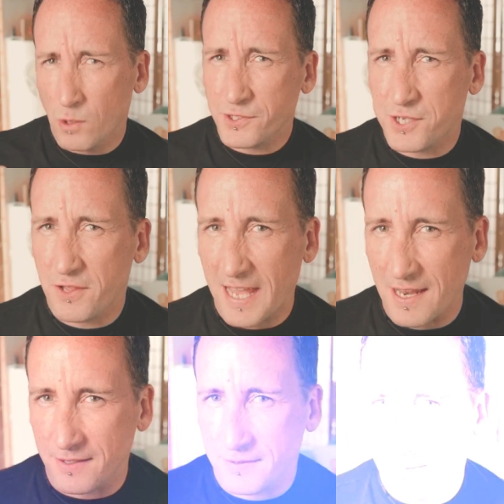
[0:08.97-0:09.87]
watch to the
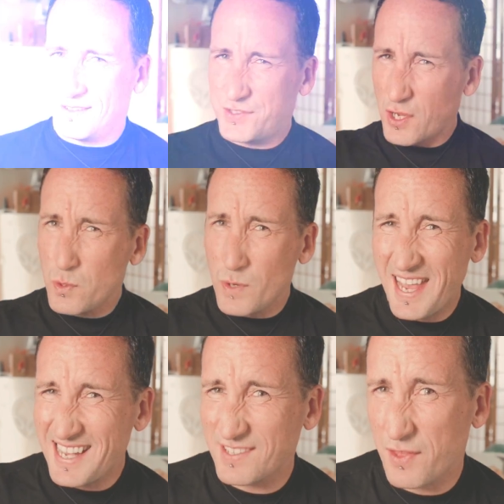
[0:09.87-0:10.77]
end. So
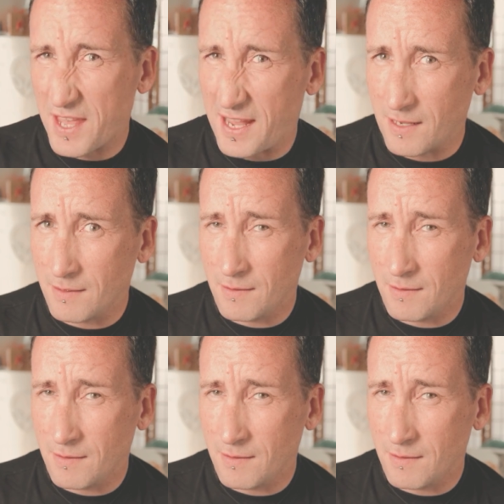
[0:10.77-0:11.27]
here's the thing.